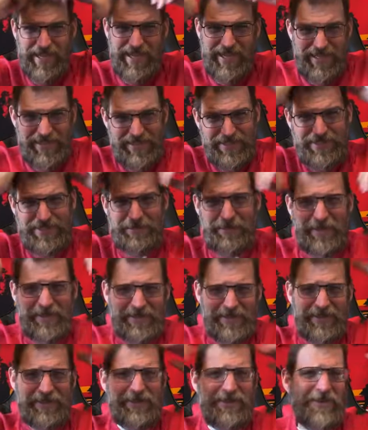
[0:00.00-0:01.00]
It just
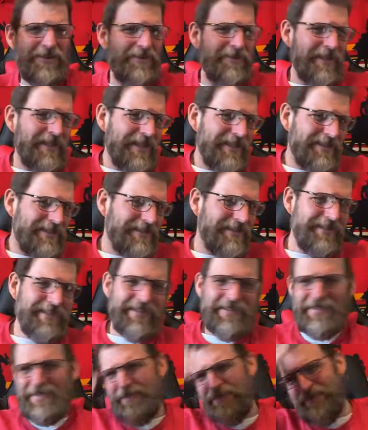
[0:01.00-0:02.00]
depends how I comb it.
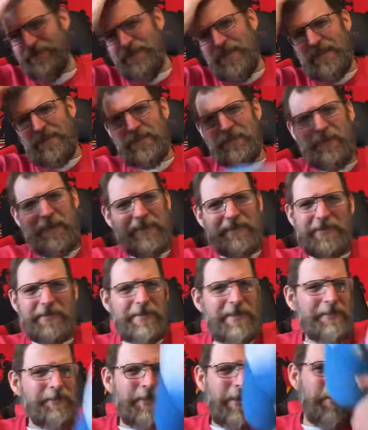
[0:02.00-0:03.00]
It's
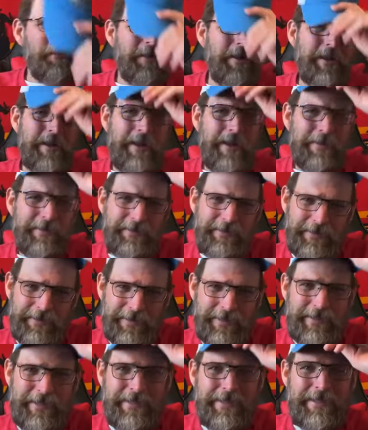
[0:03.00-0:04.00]
messy. That's why we're at.
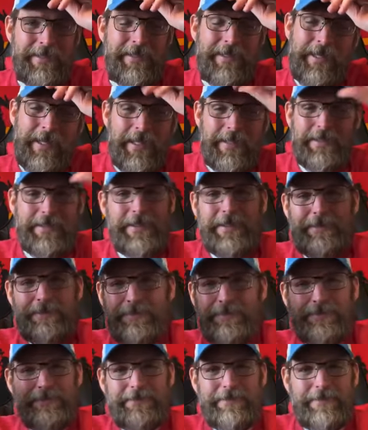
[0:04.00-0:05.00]
That's
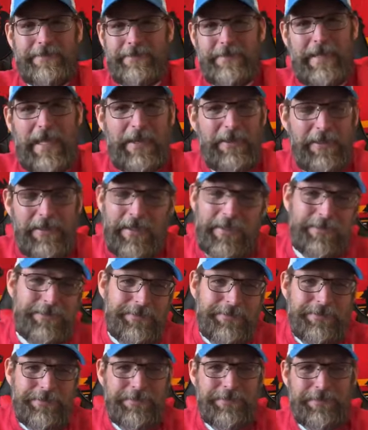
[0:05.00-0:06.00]
it. Now you know.
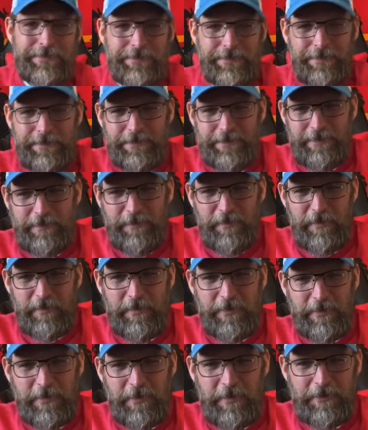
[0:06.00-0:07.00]

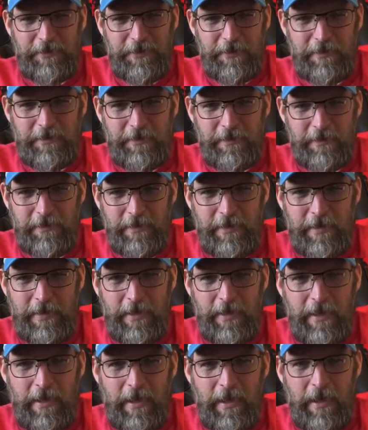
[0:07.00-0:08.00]
Full disclosure.
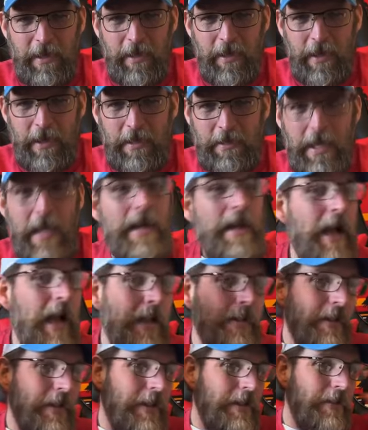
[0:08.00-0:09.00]
Yeah,
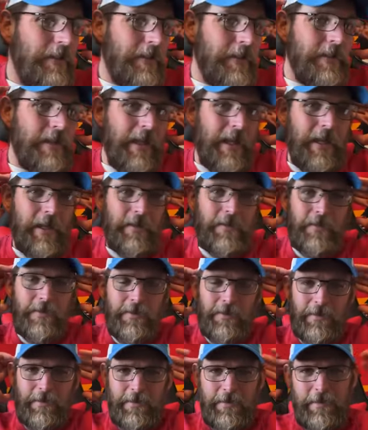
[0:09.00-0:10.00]
I think I look good in
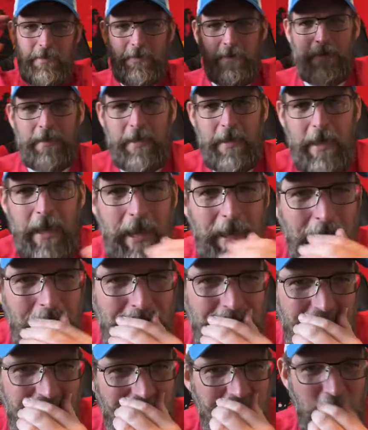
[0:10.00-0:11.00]
hats. And
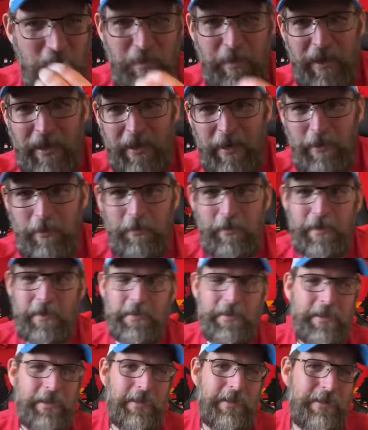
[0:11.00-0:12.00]
I can do my hair
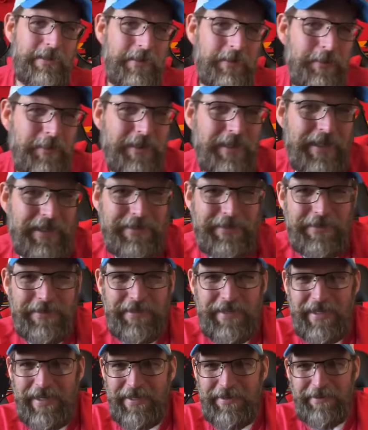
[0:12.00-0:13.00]
where, you know, but I
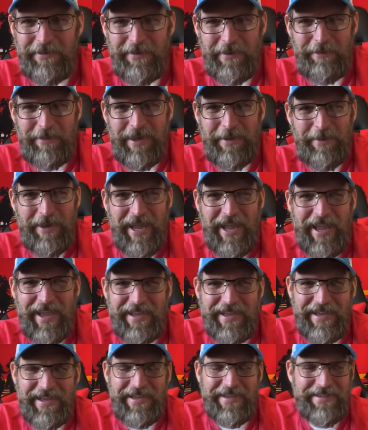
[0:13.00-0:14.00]
don't know. I'm a
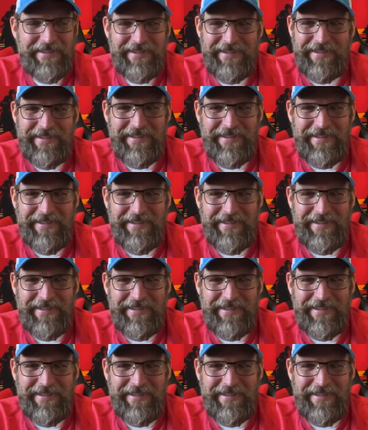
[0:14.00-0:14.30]
hat guy.